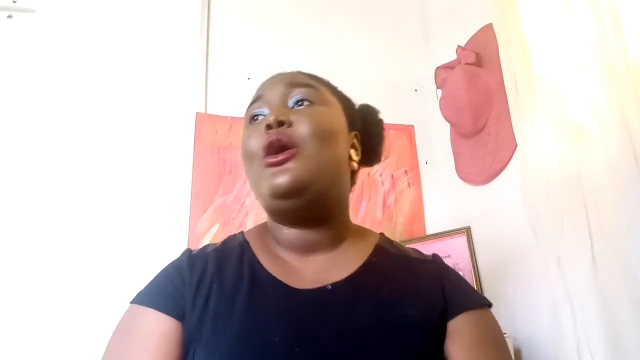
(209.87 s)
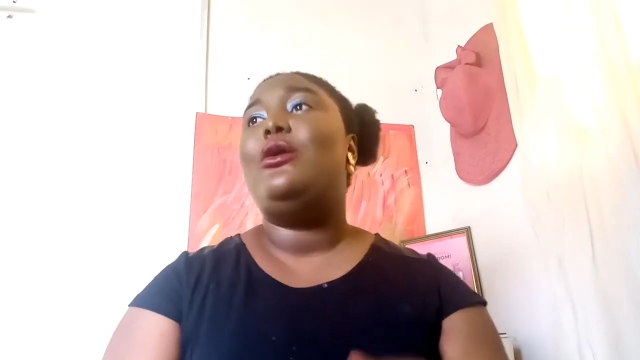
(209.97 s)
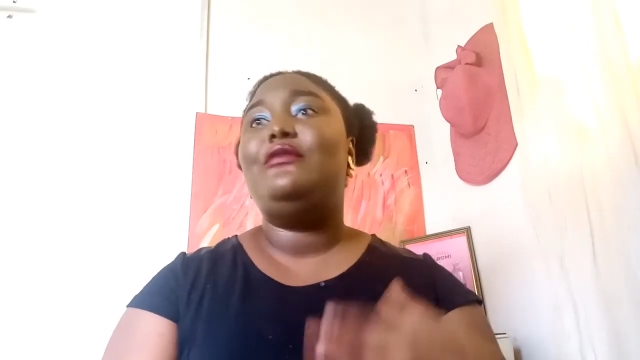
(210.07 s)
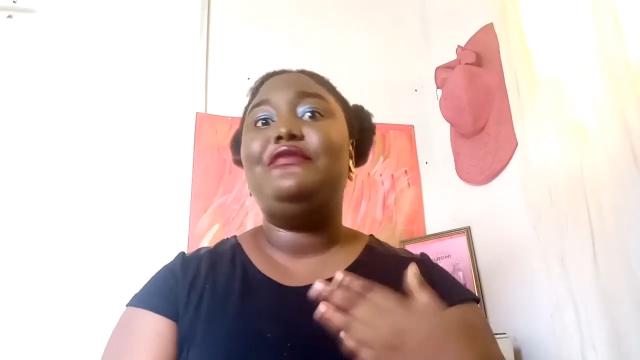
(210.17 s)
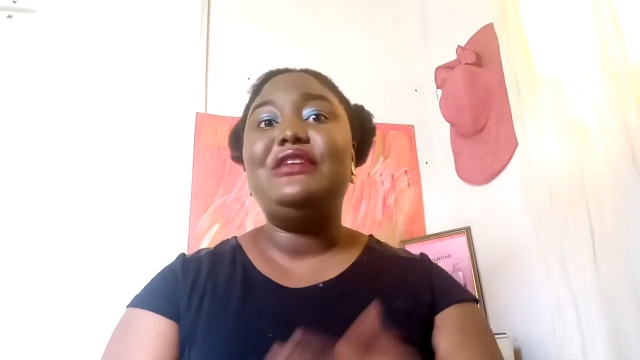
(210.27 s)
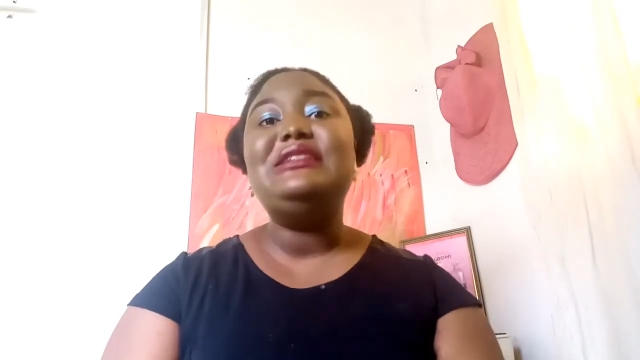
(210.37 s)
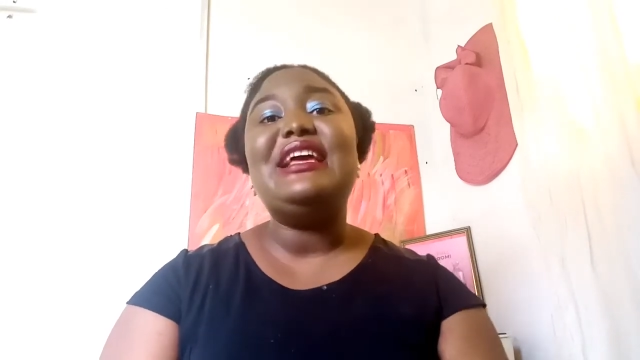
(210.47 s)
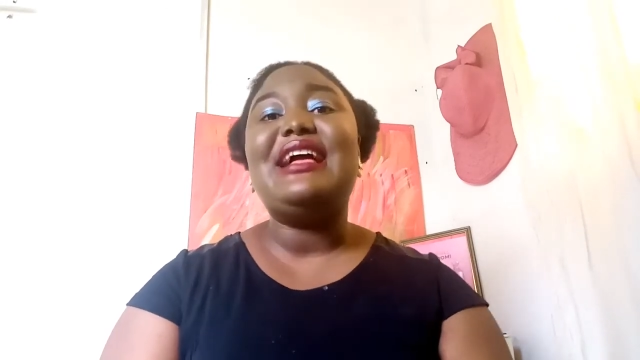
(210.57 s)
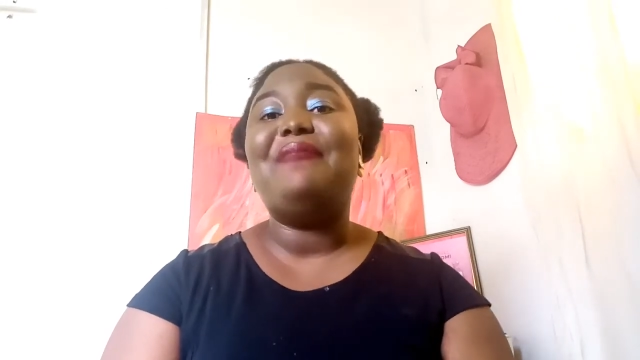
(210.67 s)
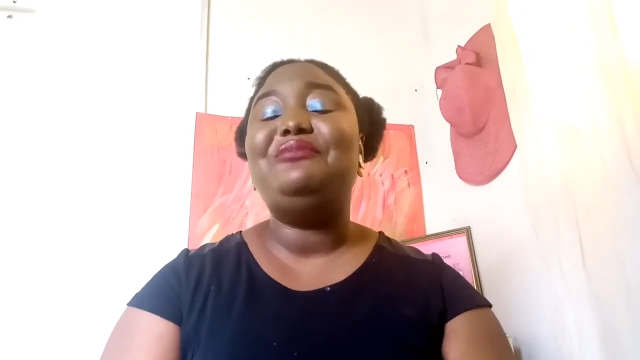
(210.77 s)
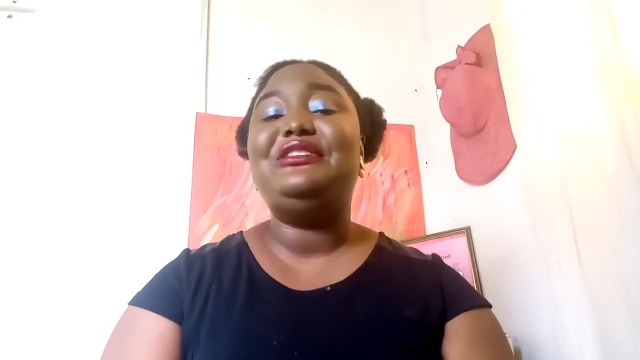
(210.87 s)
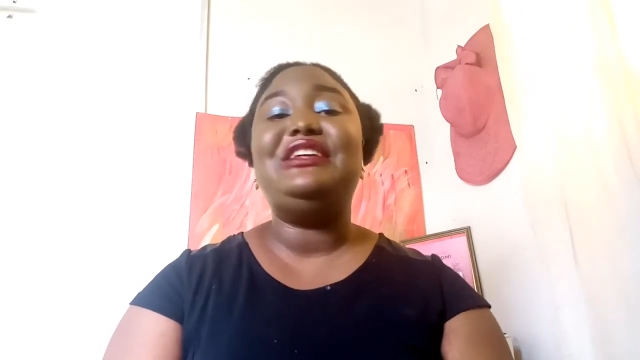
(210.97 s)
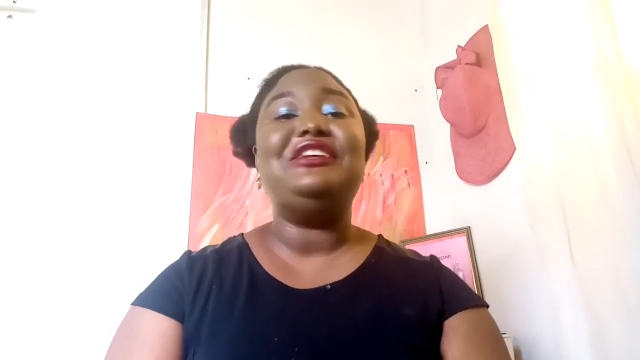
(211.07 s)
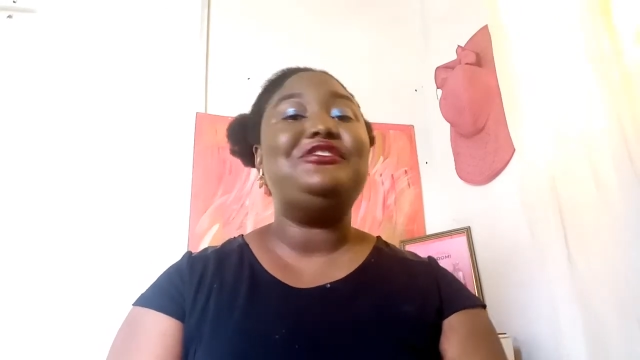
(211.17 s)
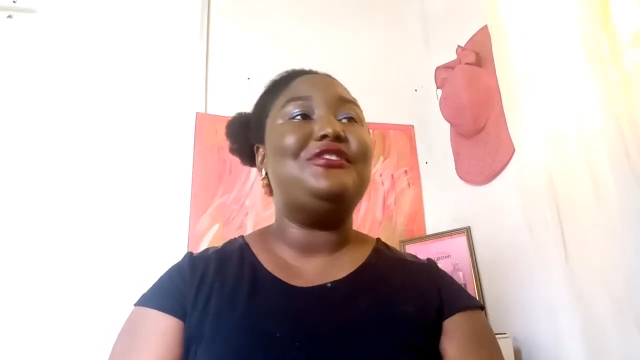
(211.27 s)
on fintech
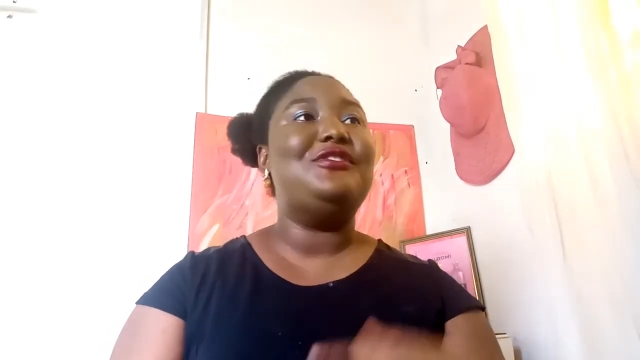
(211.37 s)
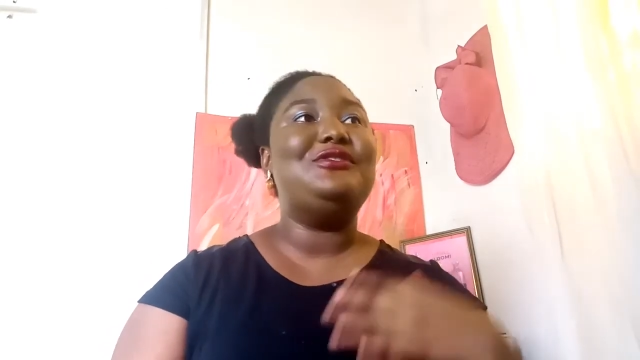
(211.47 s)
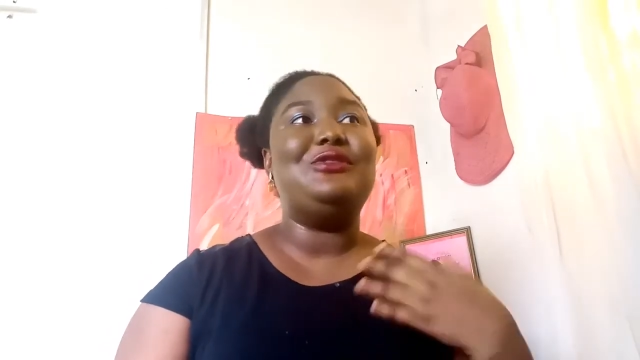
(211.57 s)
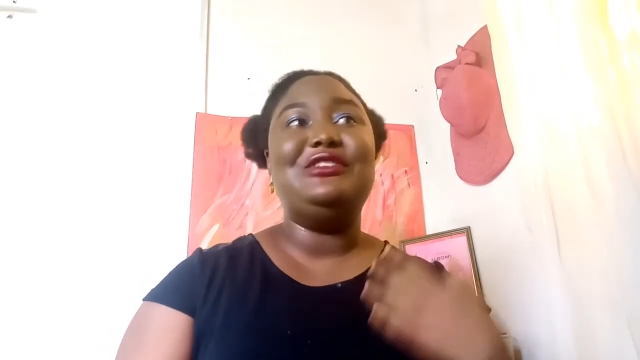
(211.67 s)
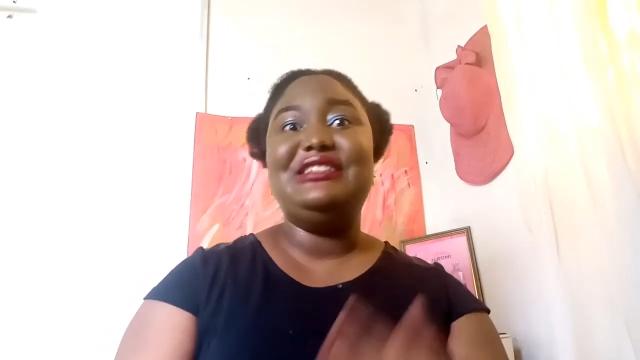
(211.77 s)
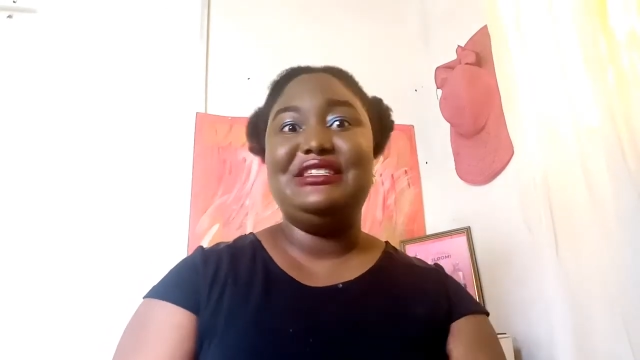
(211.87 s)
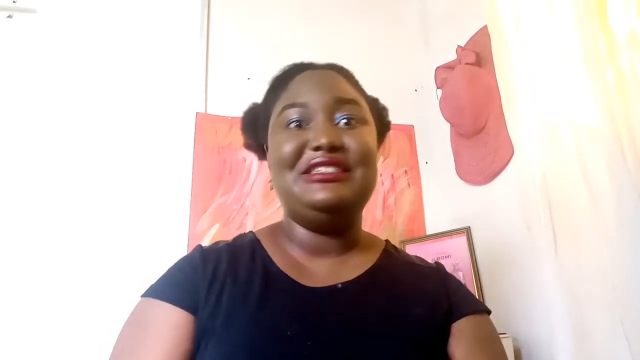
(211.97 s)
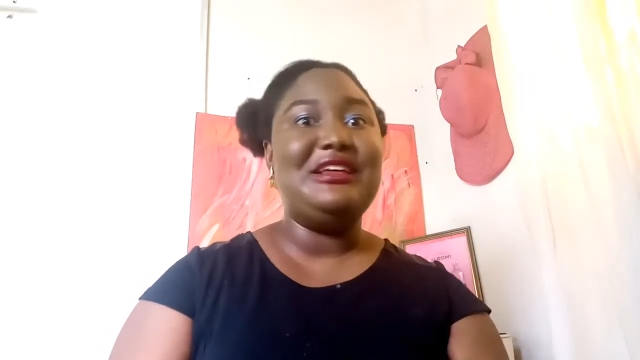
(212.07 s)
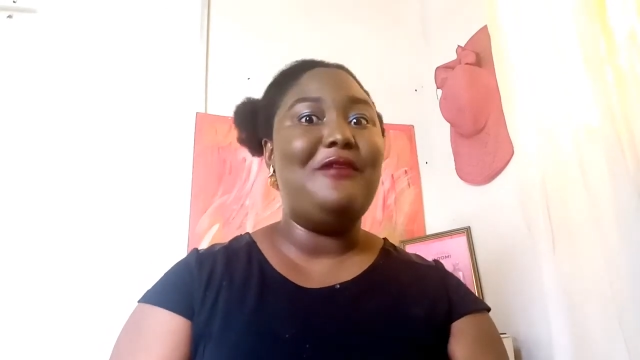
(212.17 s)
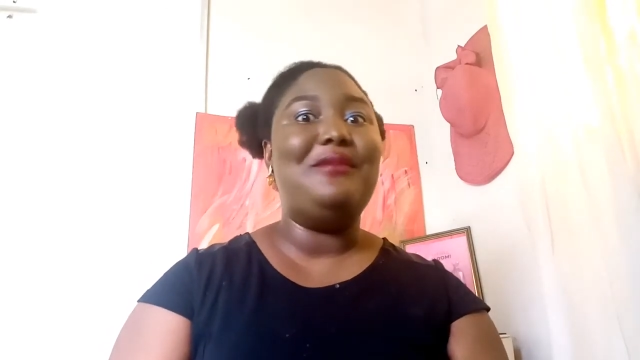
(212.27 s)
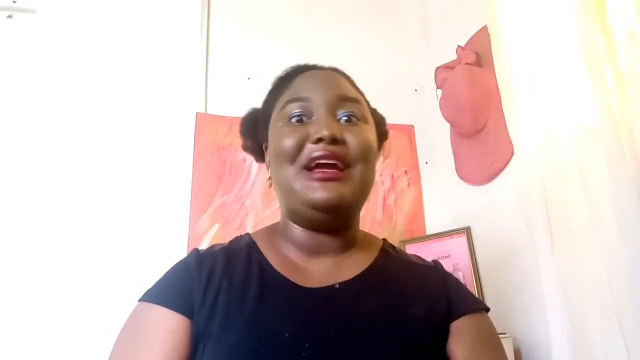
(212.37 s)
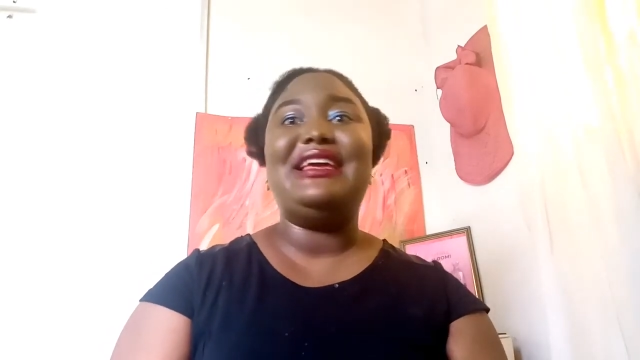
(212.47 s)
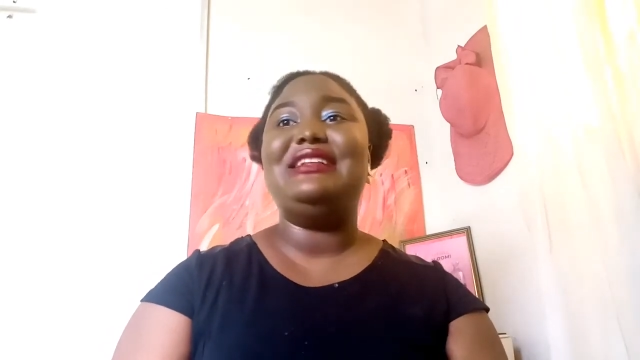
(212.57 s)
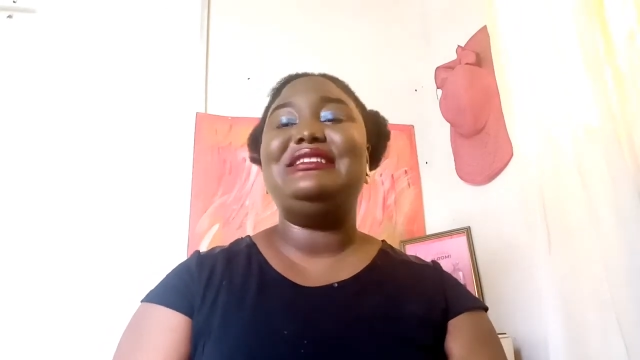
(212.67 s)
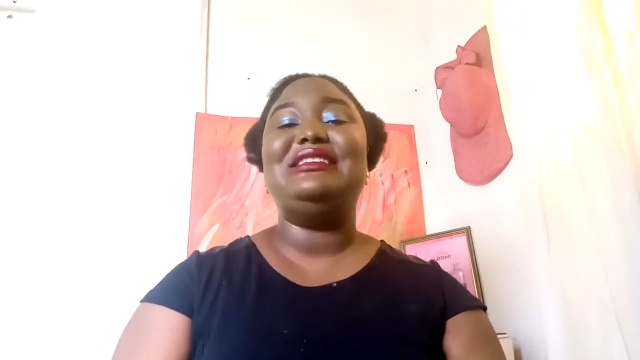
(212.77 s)
applications on digital
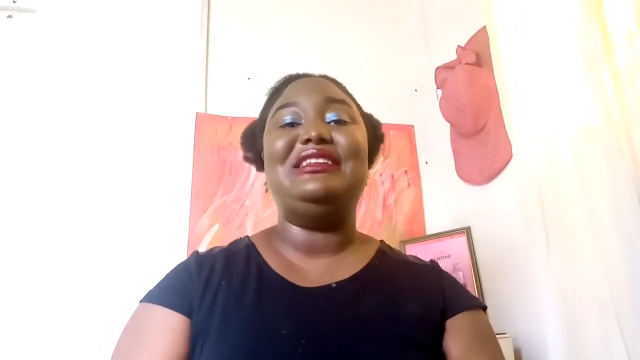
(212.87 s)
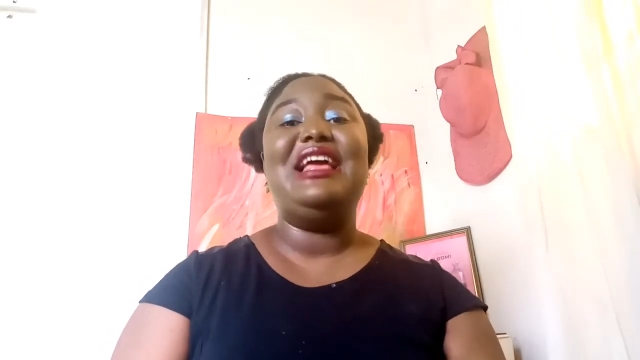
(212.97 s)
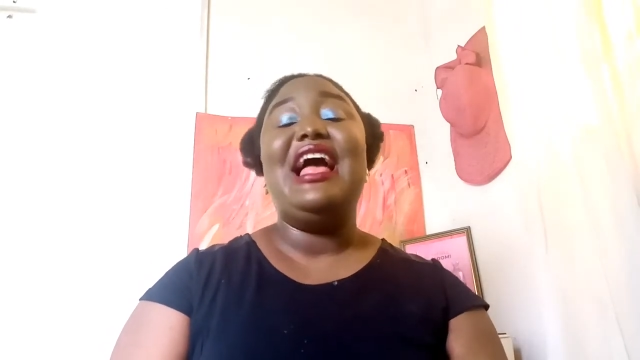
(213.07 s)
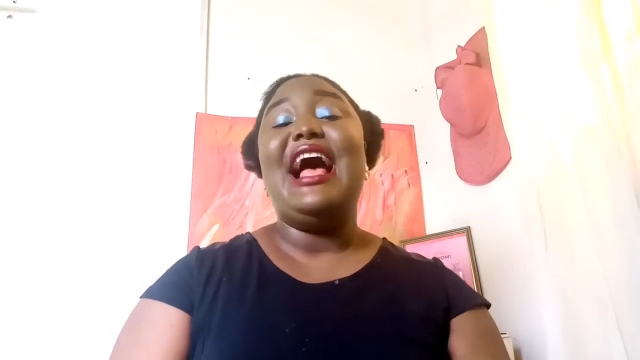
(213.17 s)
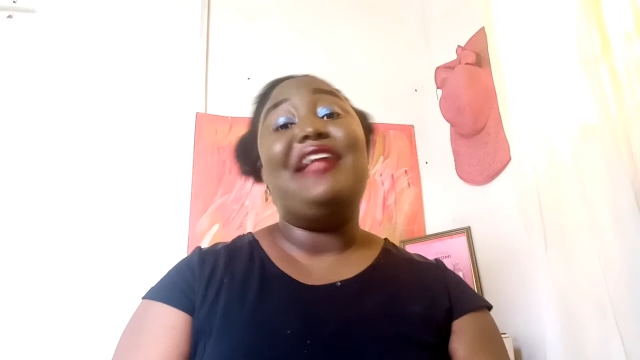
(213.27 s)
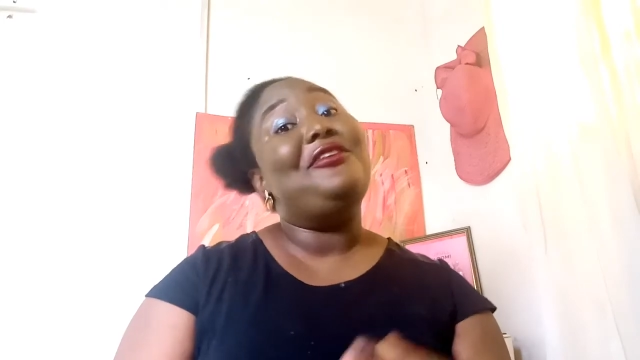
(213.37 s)
marketing and